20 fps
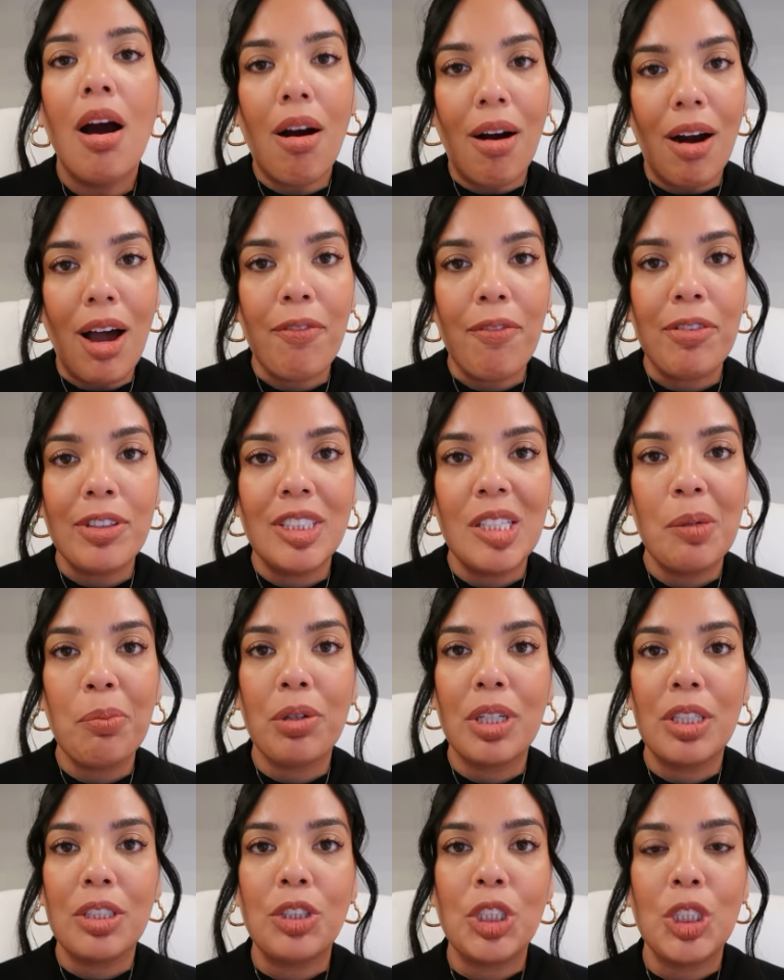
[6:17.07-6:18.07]
Our office
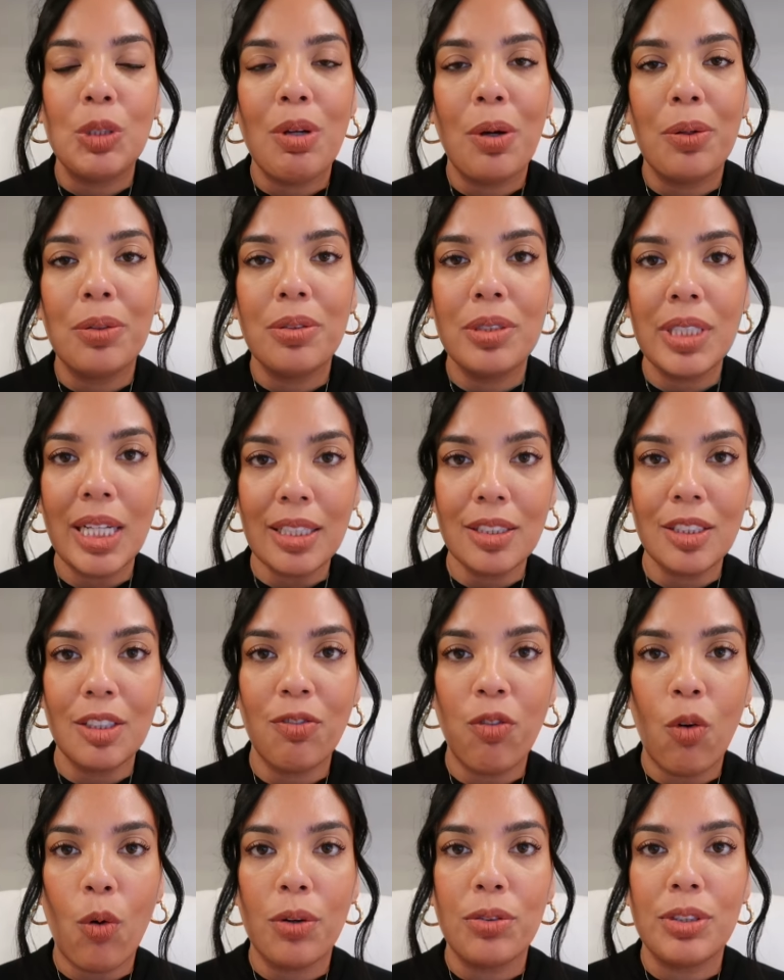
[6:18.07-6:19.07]
number is
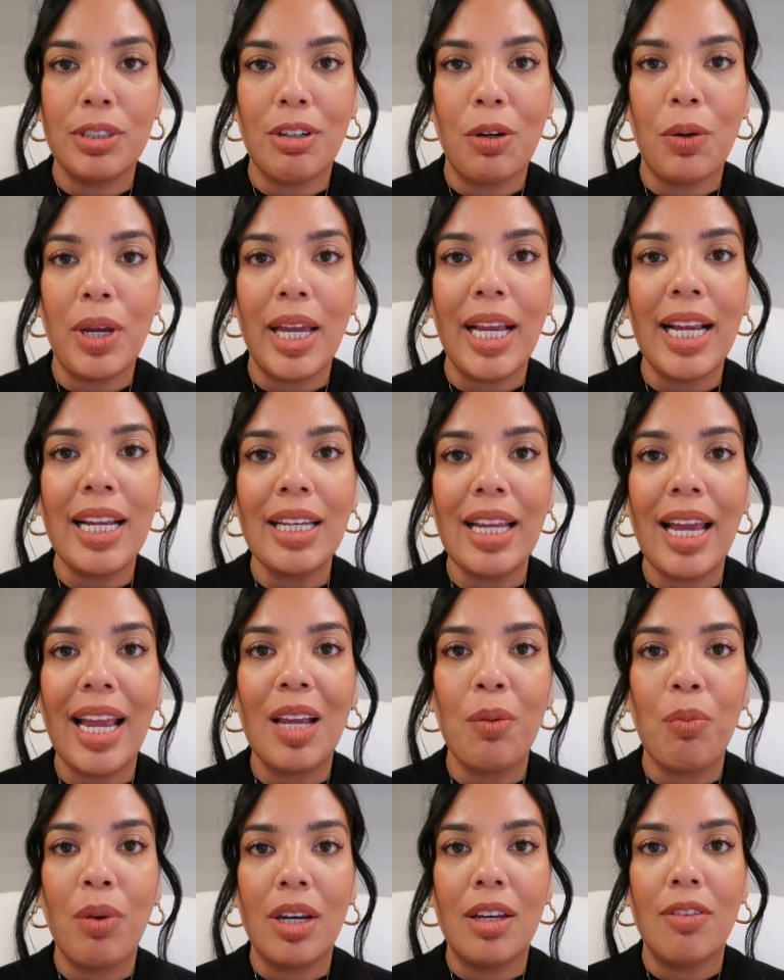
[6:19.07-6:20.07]

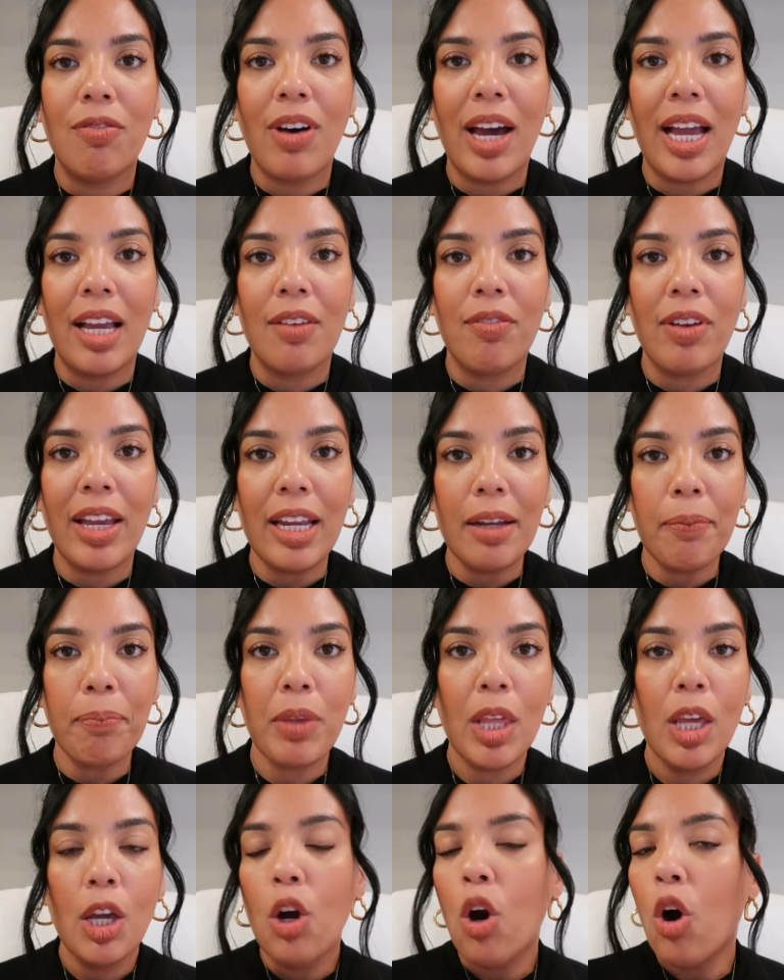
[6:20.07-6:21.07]
206-408-8158
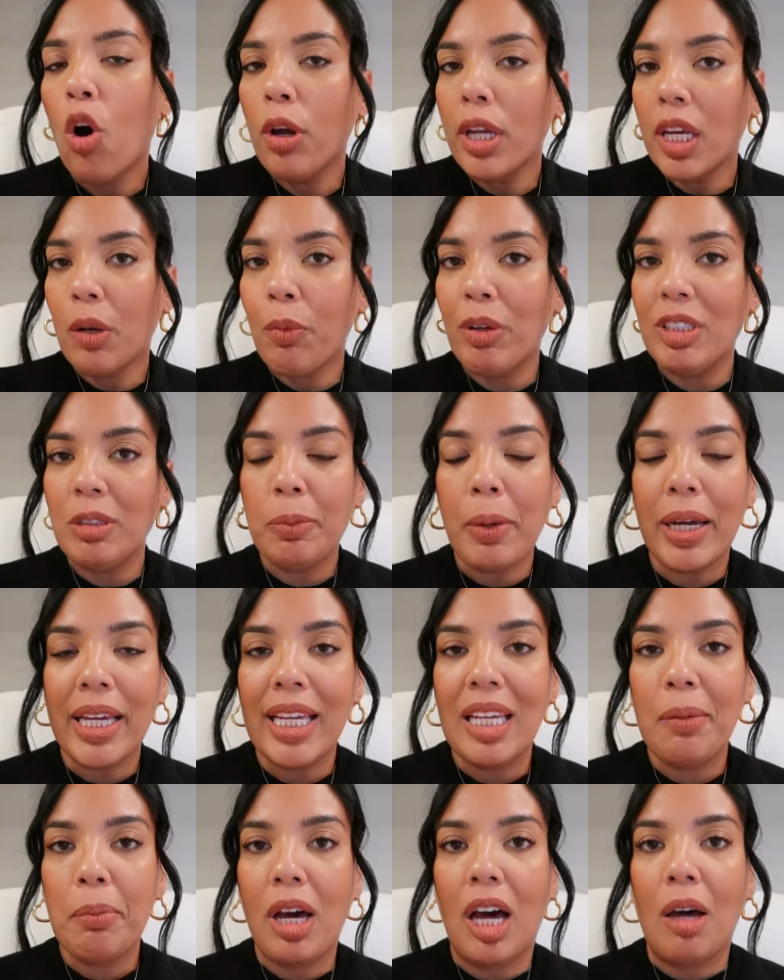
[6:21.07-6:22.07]
or you can reach me by
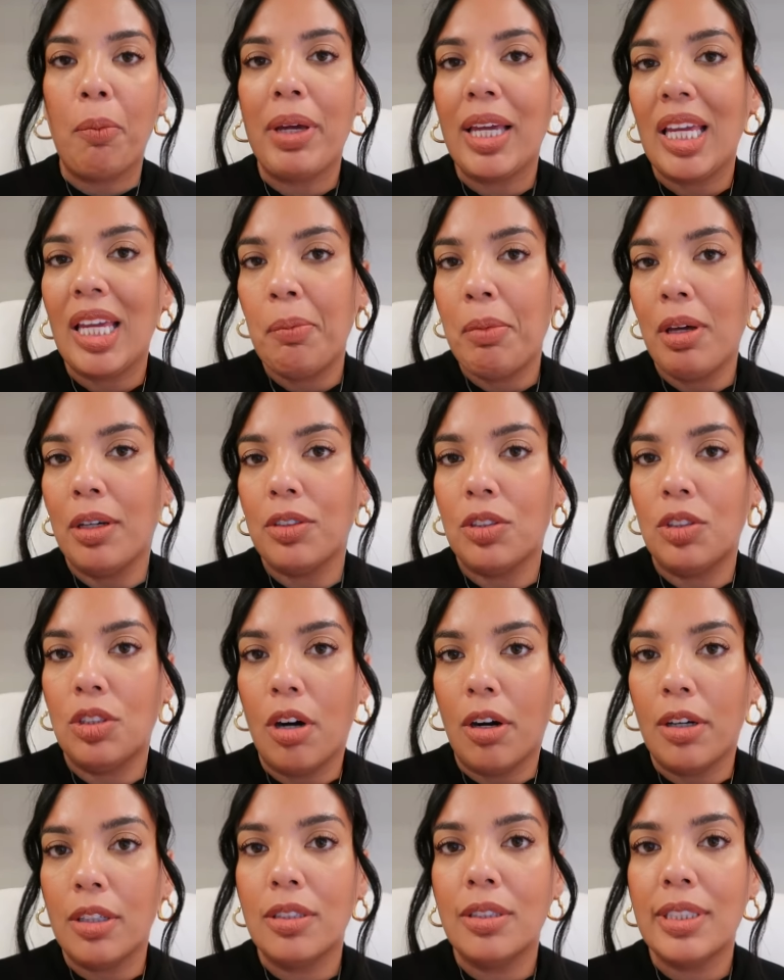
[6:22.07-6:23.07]
email. My email is
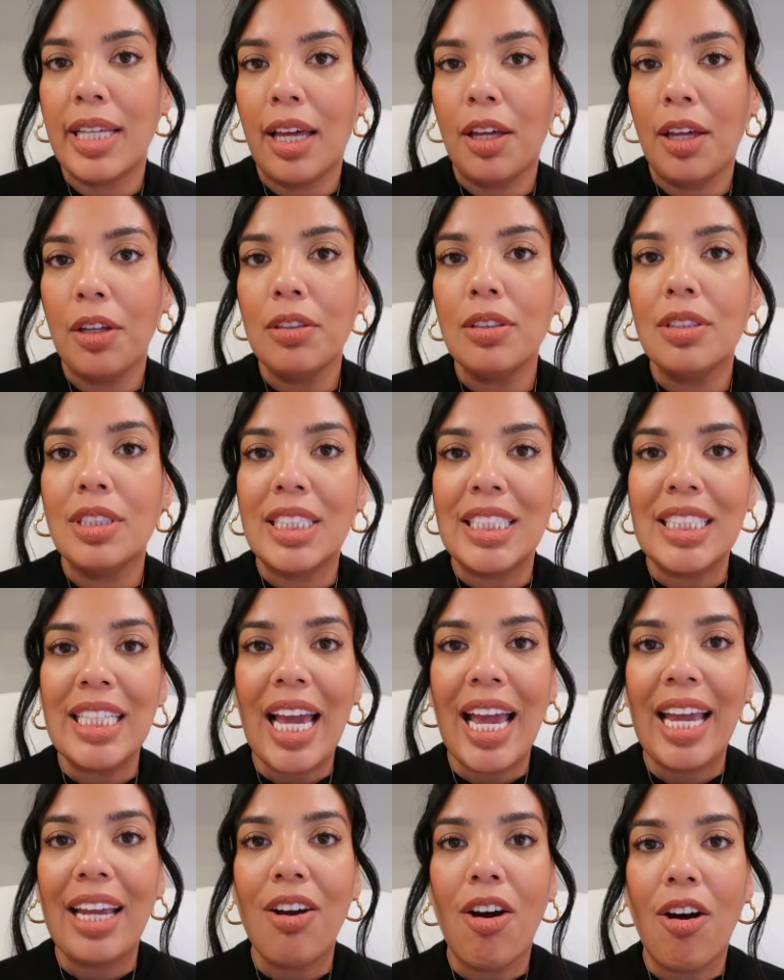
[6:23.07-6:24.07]
darcel,
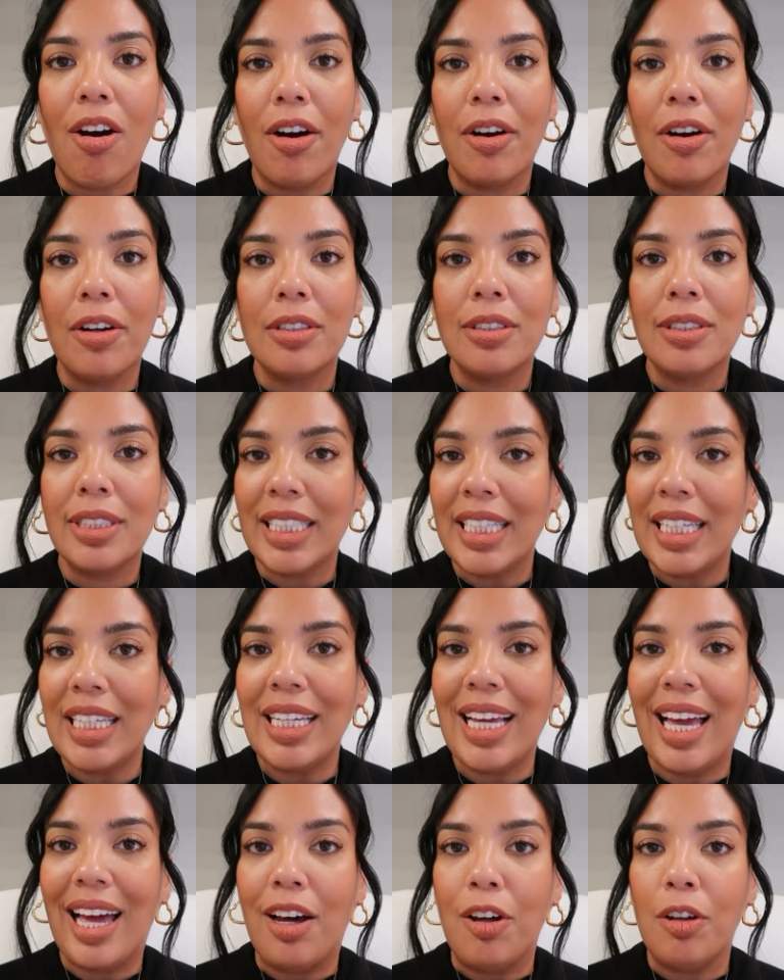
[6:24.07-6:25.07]

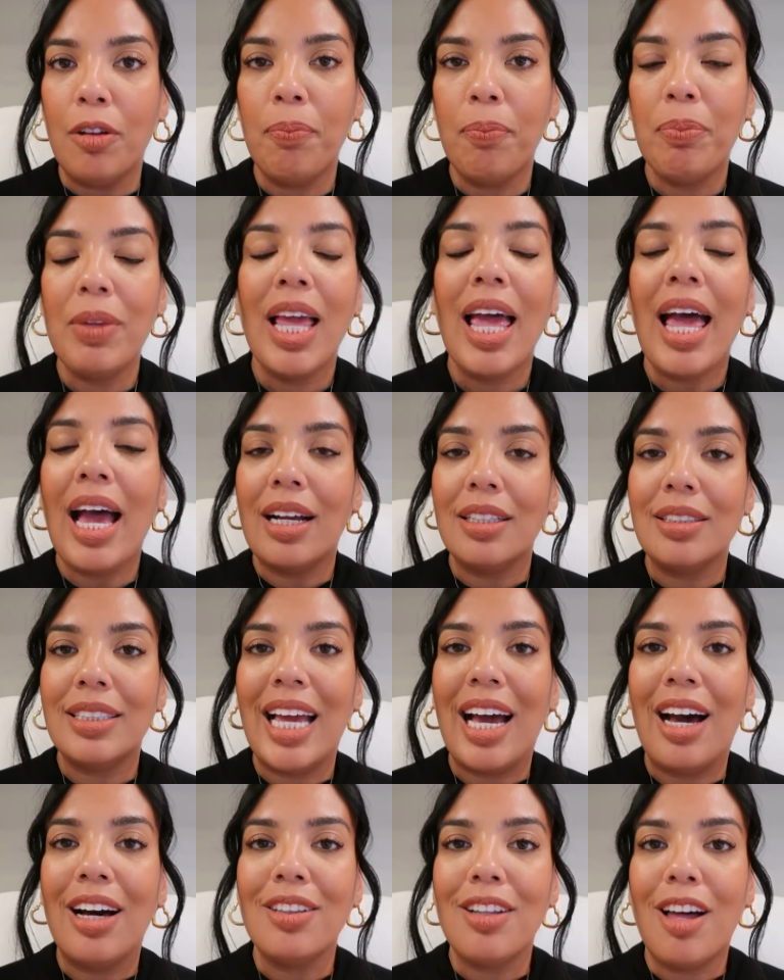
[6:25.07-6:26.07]
D-A-R-C-E-L at
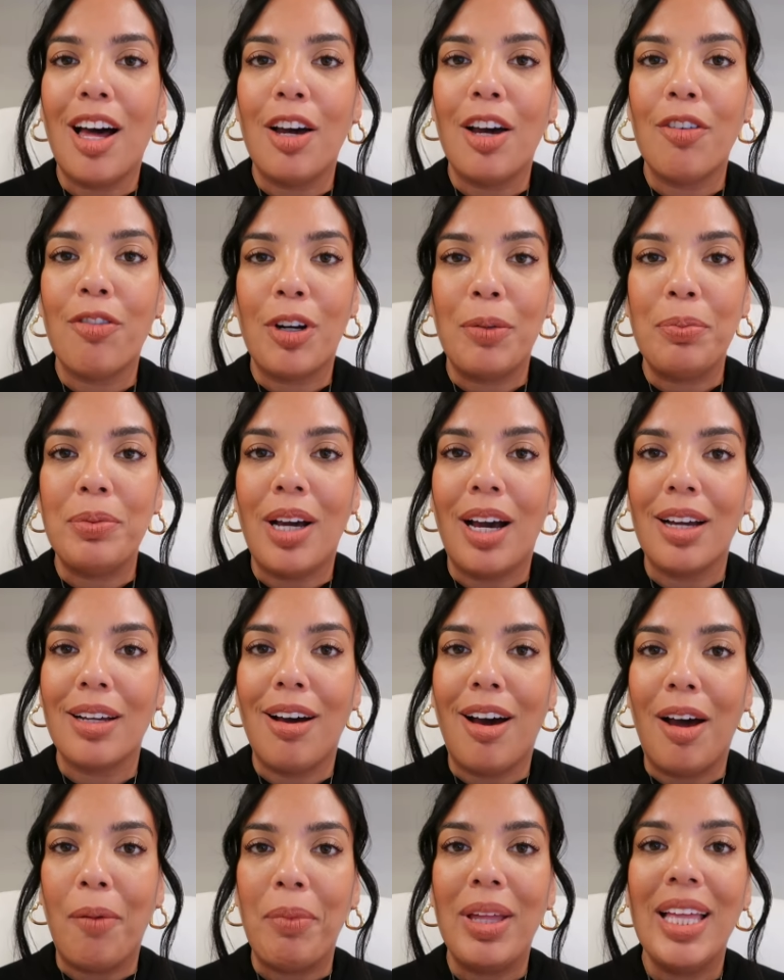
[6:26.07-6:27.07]

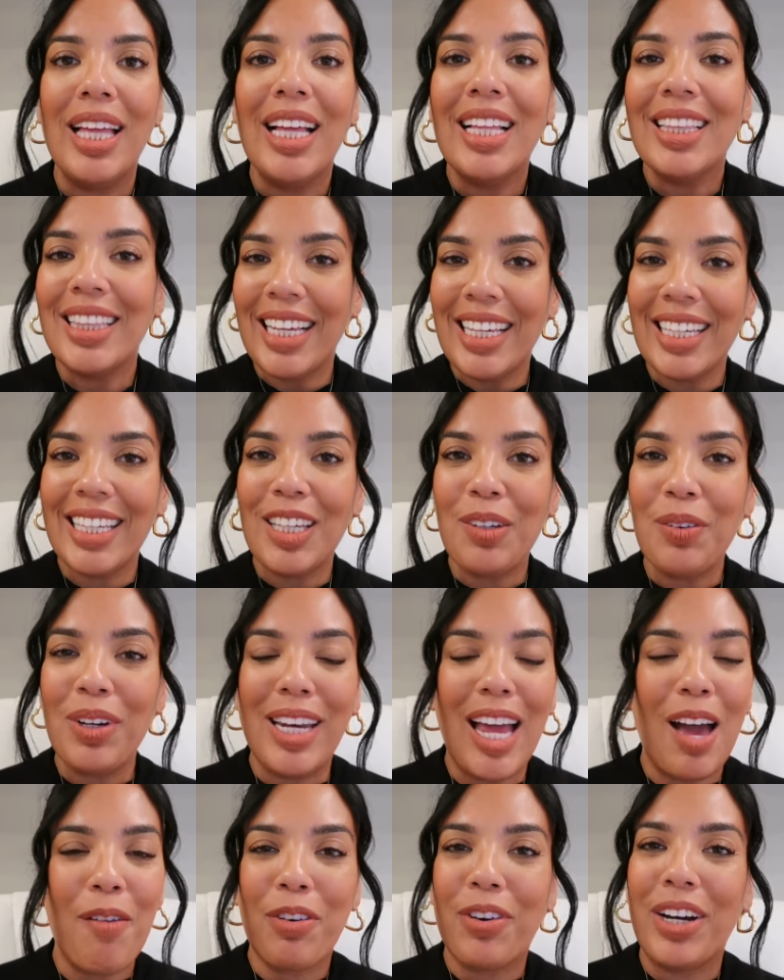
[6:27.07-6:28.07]
dallawfirm.com. Thank you
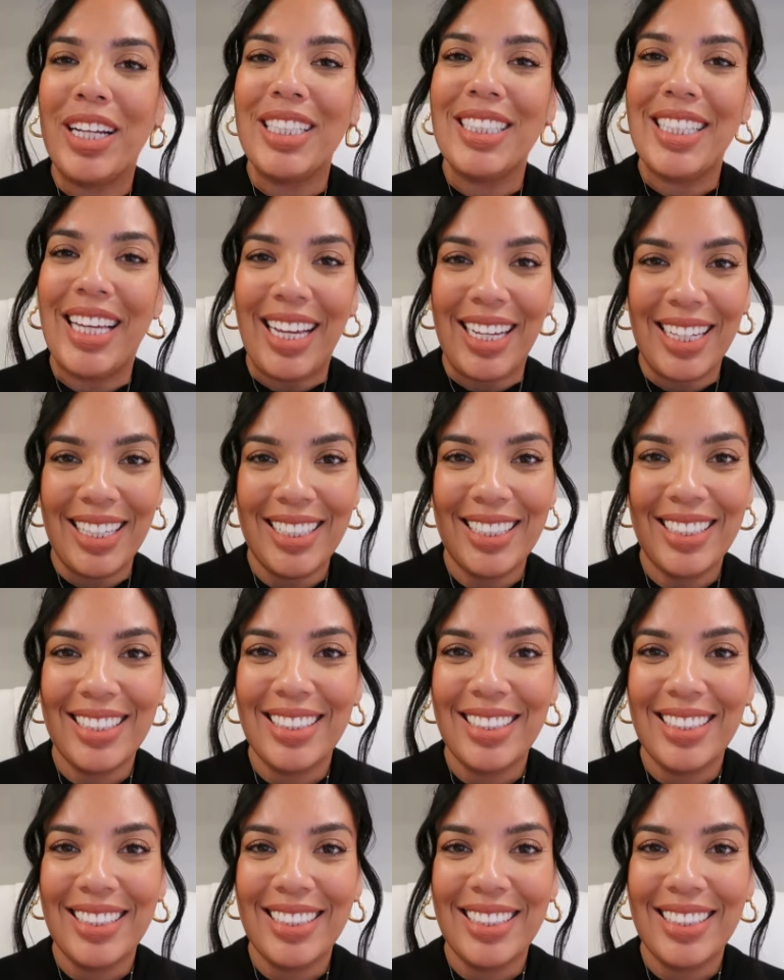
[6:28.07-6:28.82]
and have a great day.